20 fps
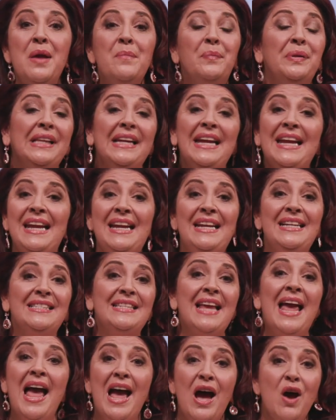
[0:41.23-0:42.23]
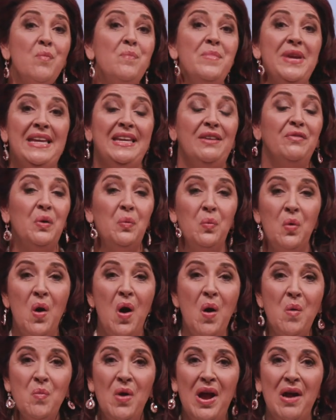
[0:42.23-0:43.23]
Please help me give a
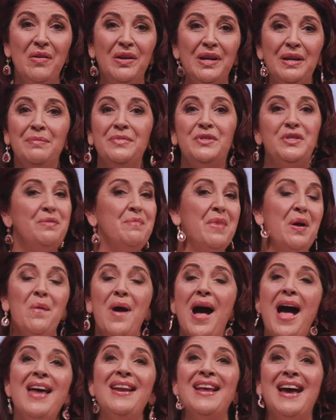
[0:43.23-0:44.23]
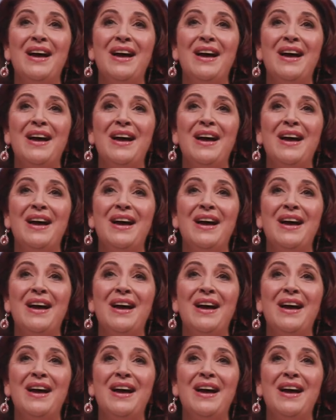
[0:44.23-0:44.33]
warm welcome to Moana